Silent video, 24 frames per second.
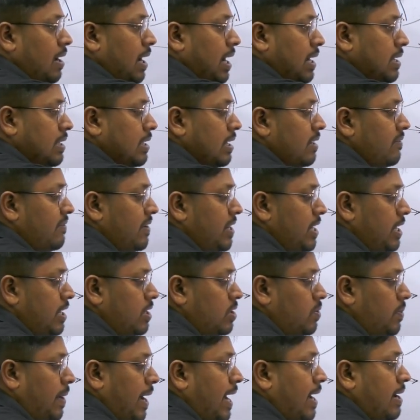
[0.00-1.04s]
and then we need
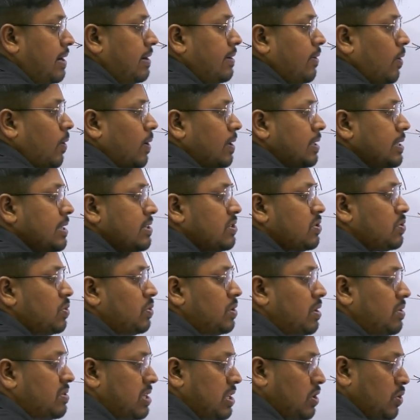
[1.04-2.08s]
to add all these
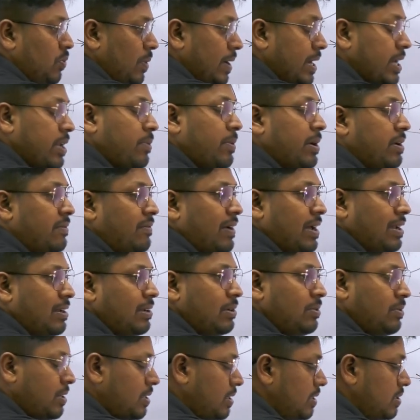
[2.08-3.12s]
2021
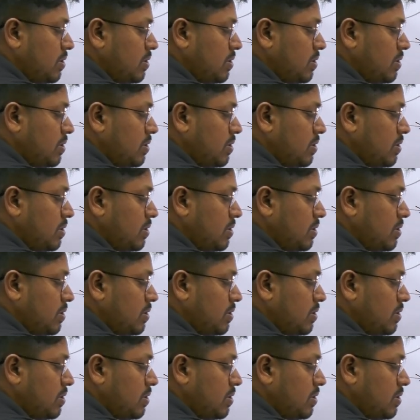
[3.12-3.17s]
value.